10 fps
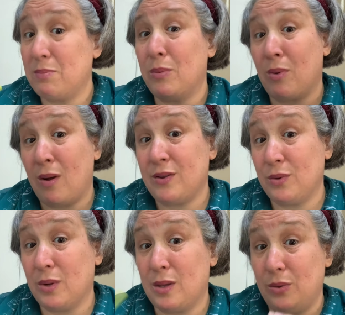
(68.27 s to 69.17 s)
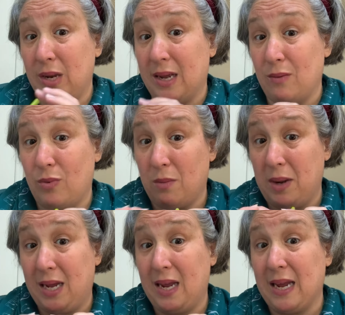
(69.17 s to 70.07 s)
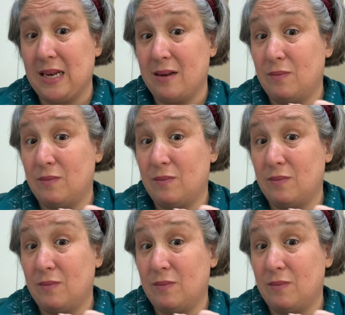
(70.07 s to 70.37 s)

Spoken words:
but we're also occluding it. We're making it